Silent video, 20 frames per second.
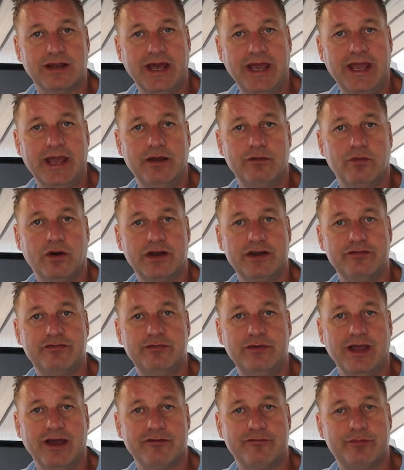hey, what if
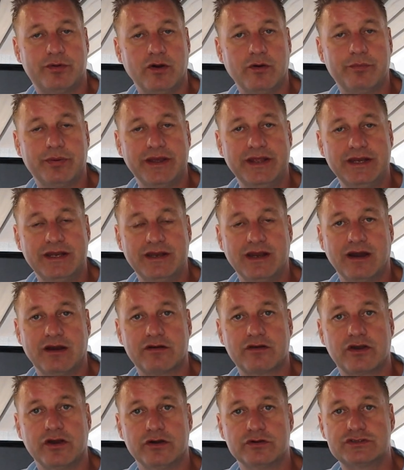we have propane in
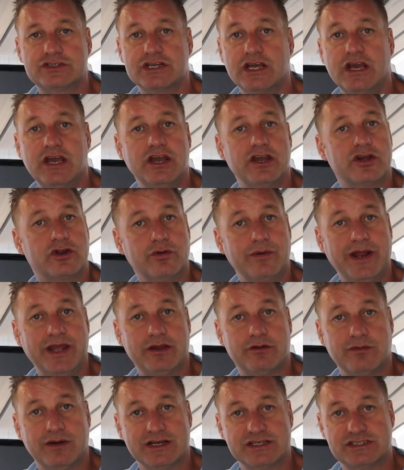our coach?
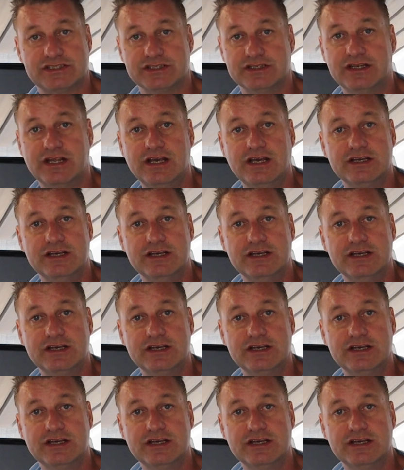Great question.